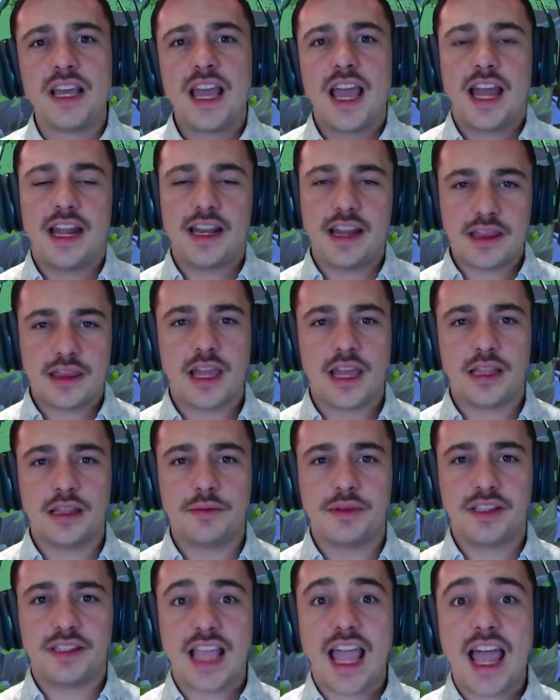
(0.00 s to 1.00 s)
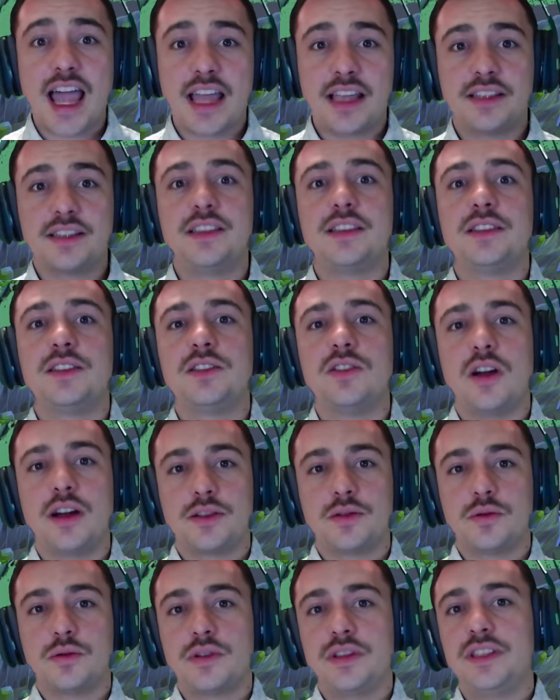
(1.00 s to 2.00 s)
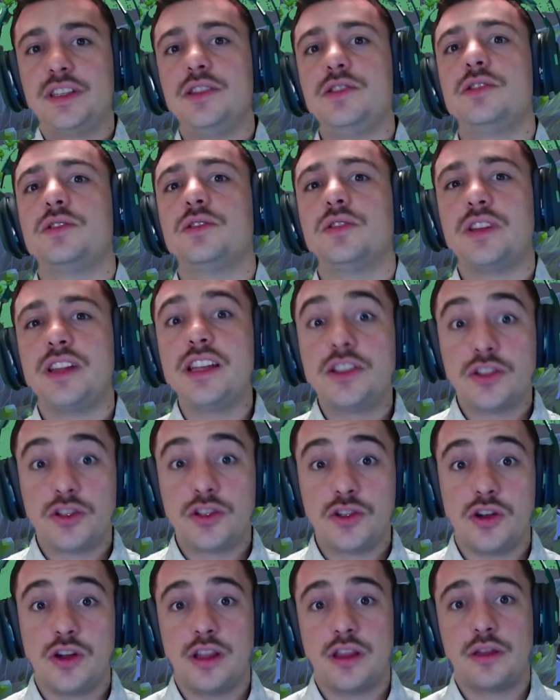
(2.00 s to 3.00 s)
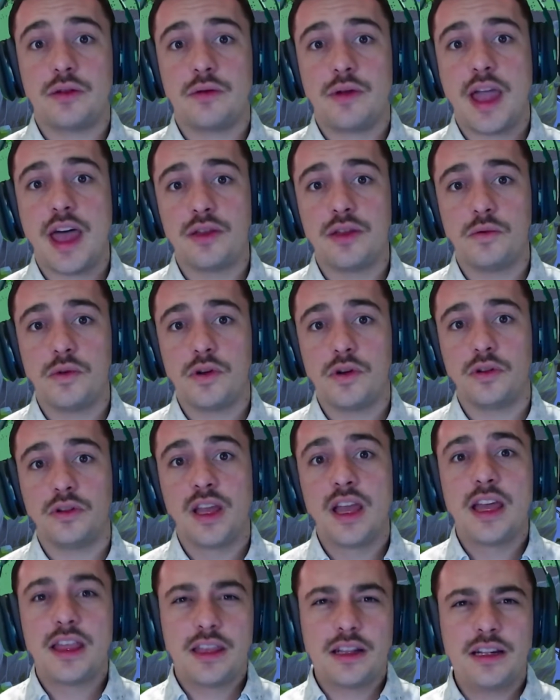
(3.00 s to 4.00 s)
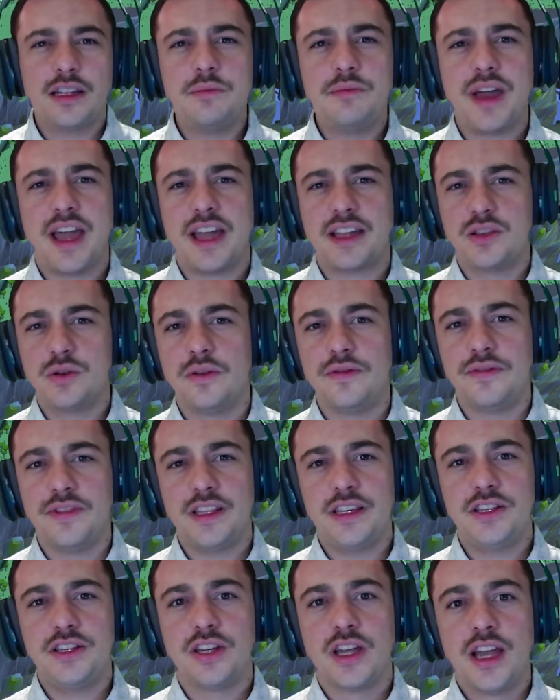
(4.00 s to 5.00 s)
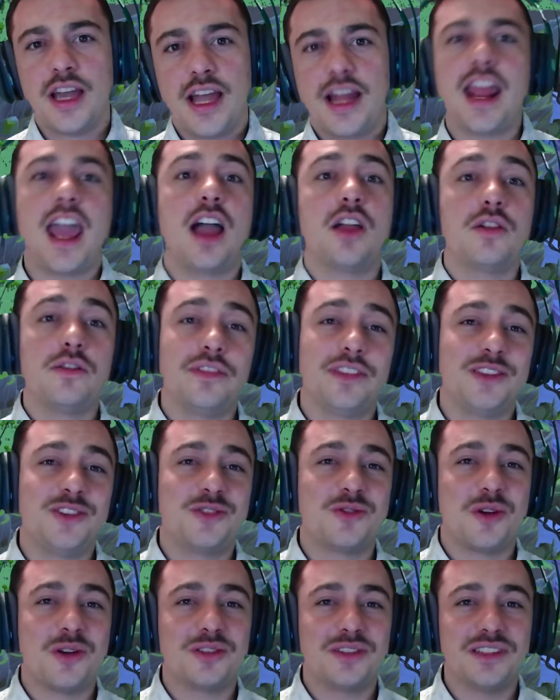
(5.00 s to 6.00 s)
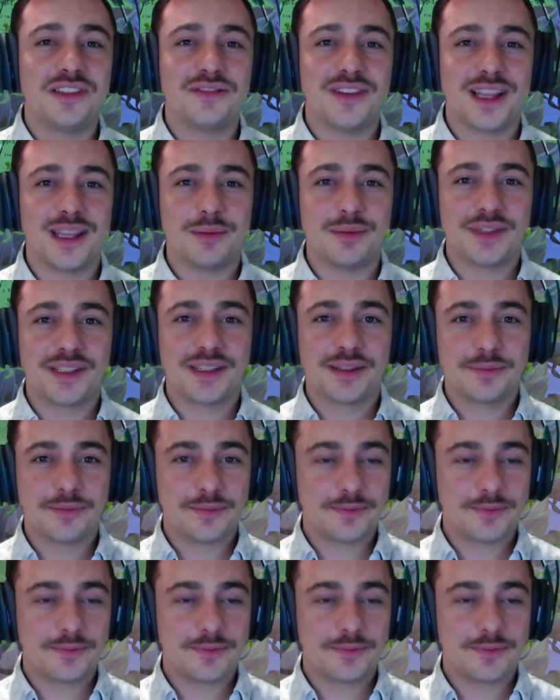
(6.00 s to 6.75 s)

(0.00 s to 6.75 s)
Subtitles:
and other elements as this dinosaur continues on its journey throughout the world that'll impact your village and how your village grows and develops.